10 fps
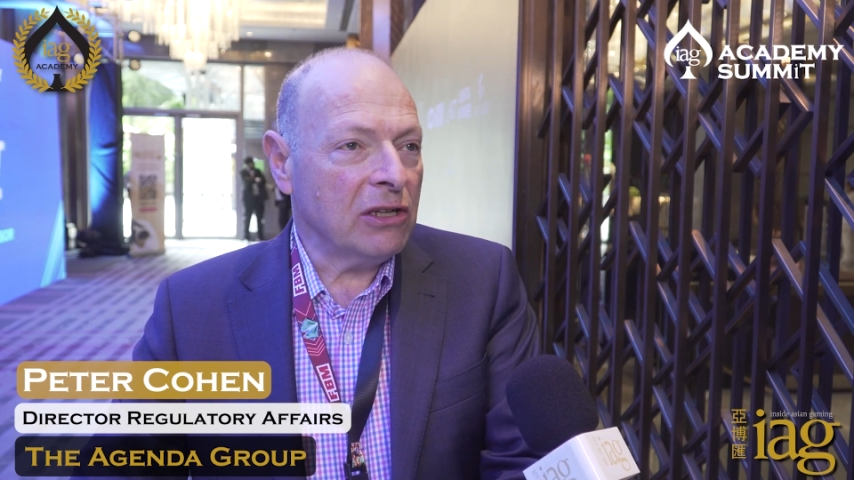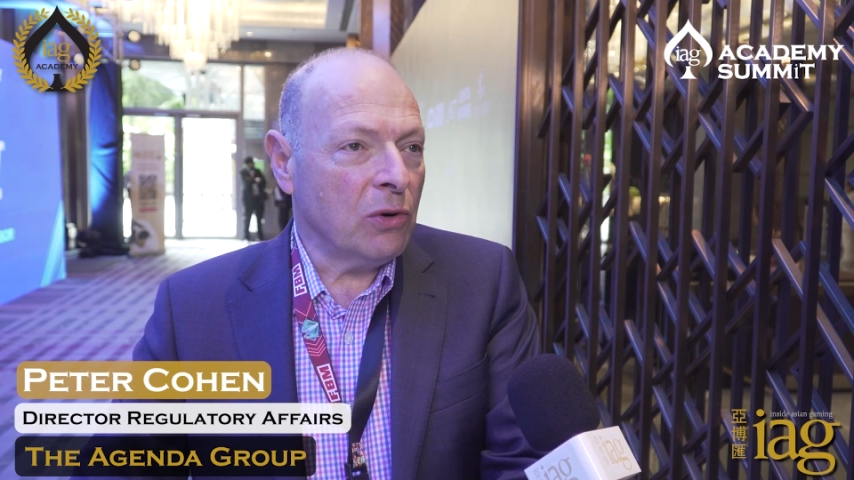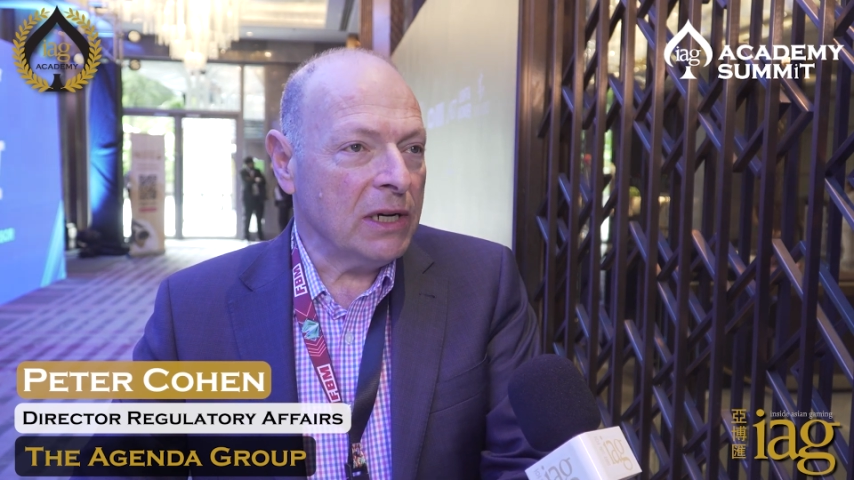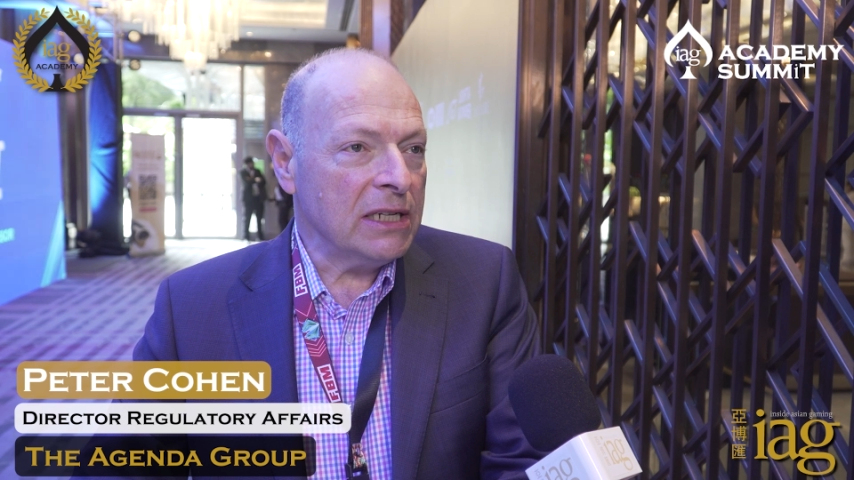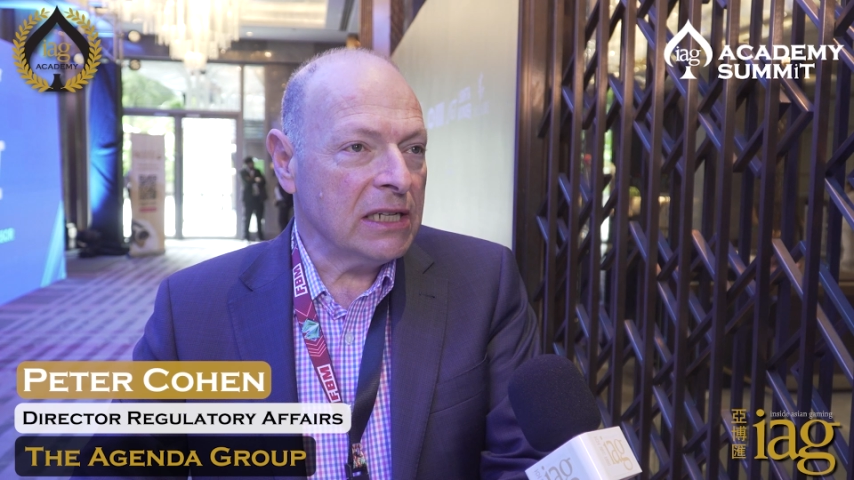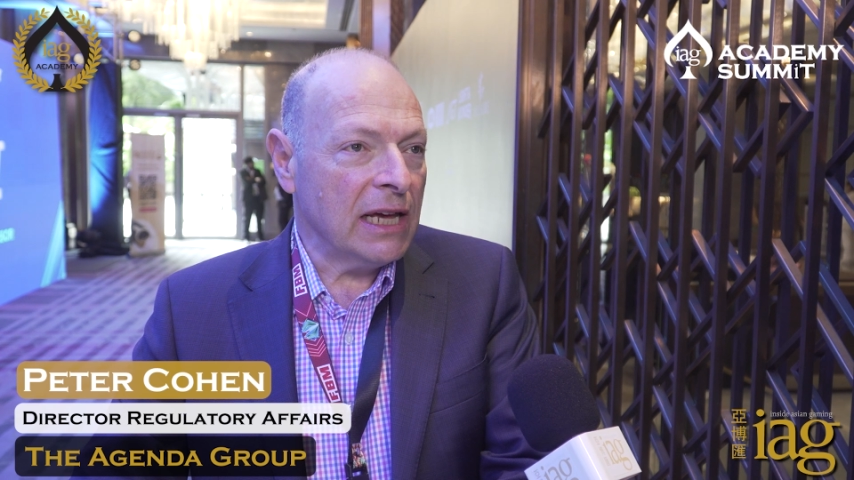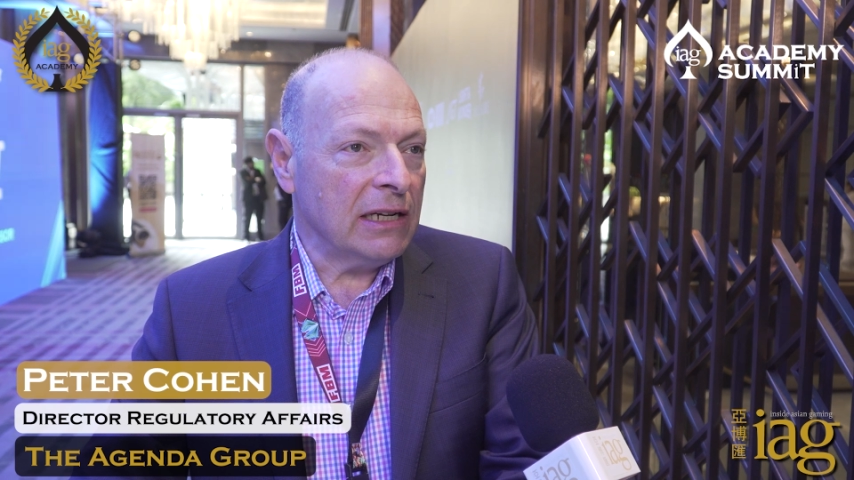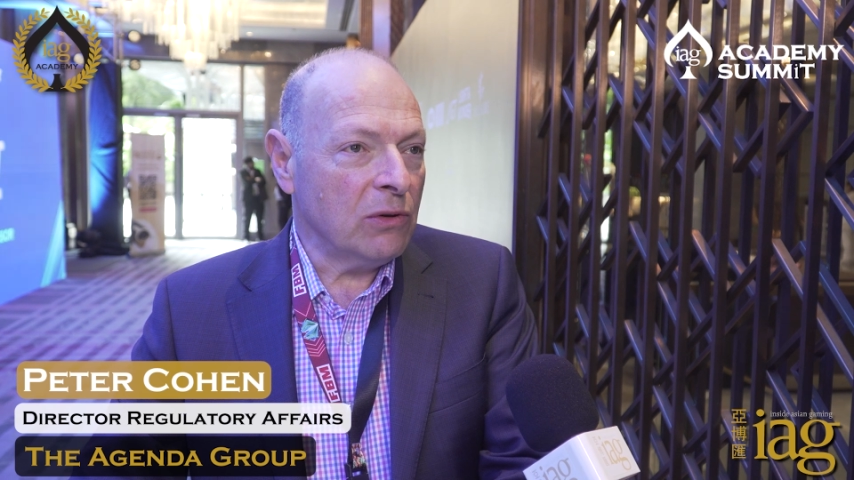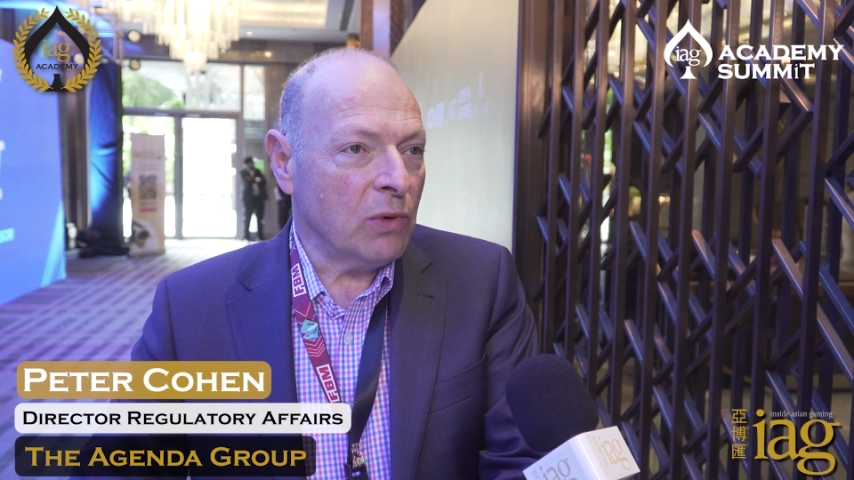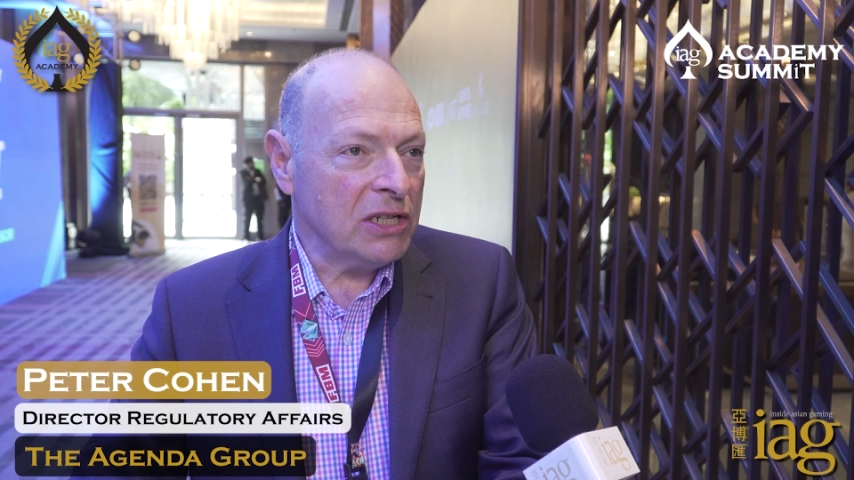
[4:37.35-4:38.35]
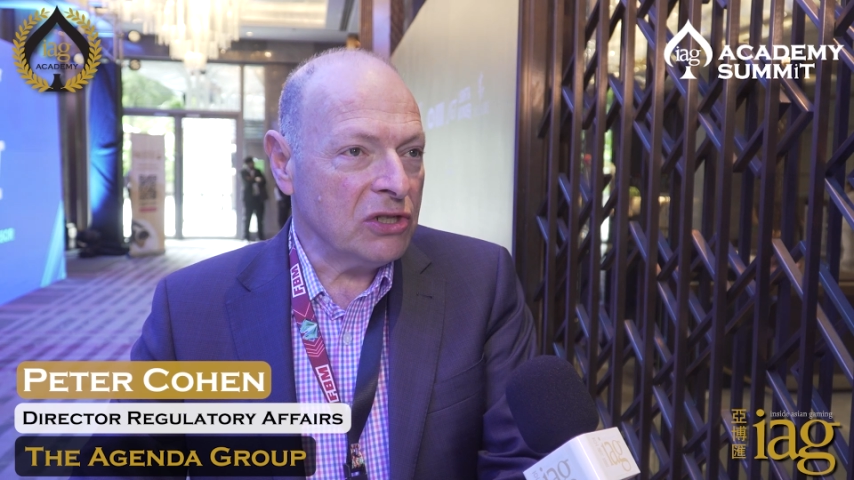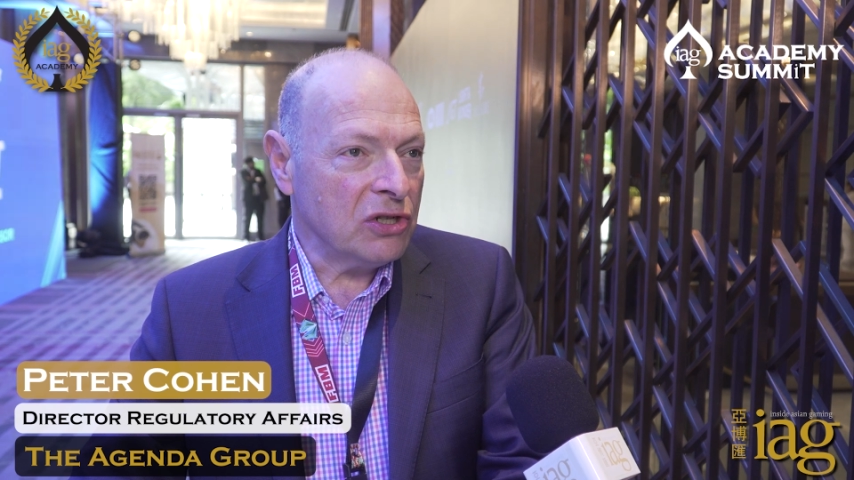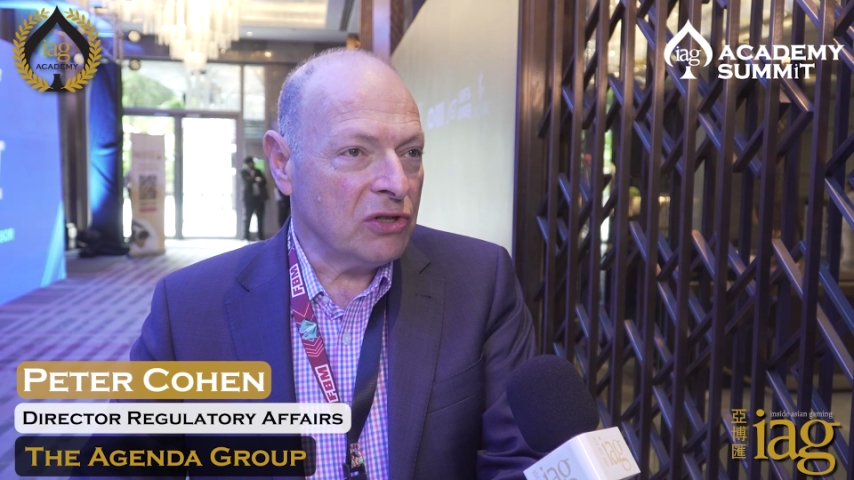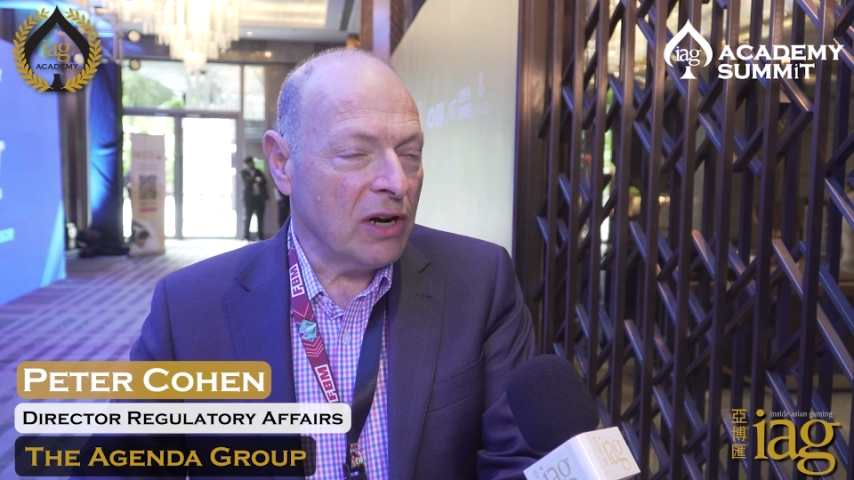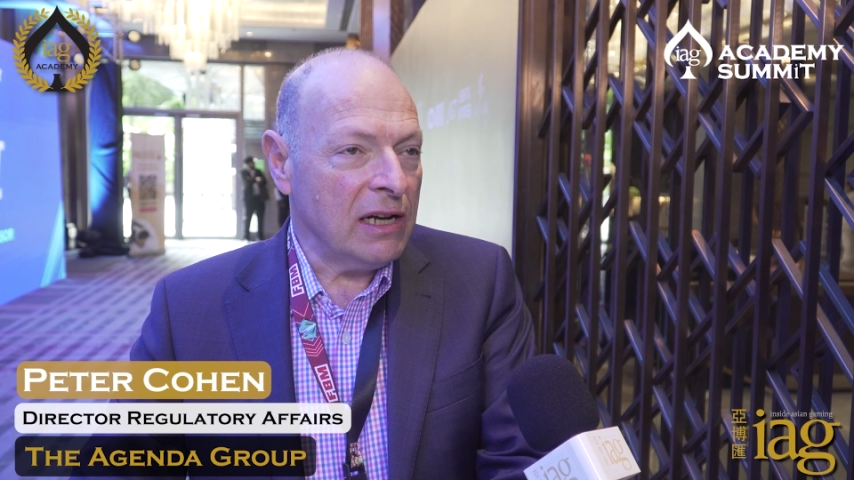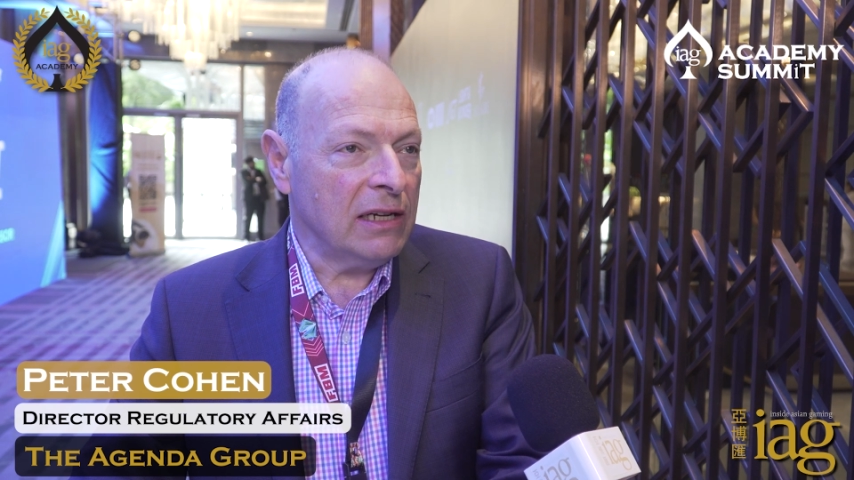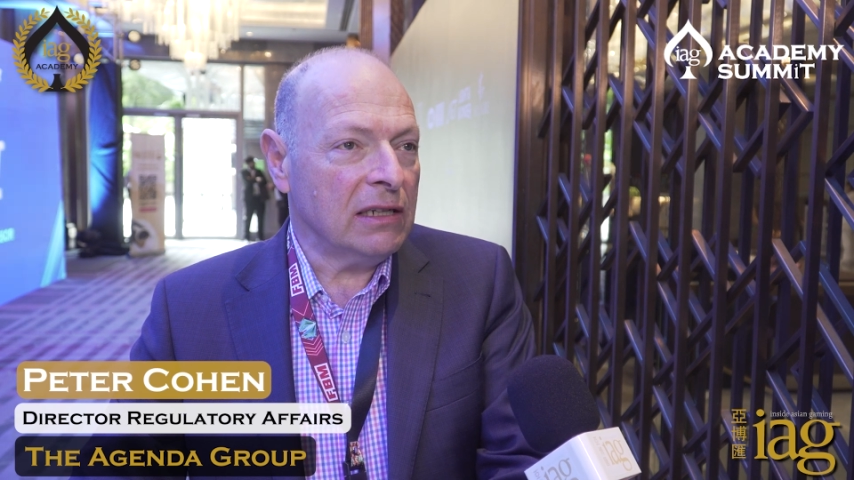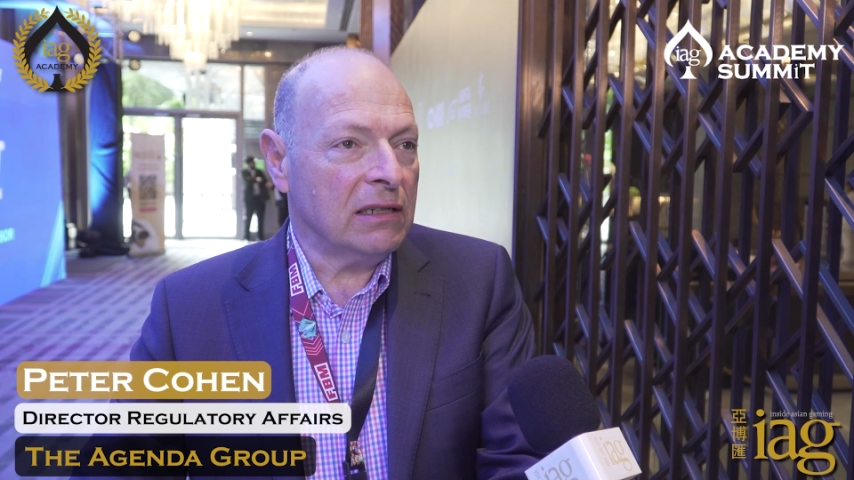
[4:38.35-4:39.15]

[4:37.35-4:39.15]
Queensland and Western Australia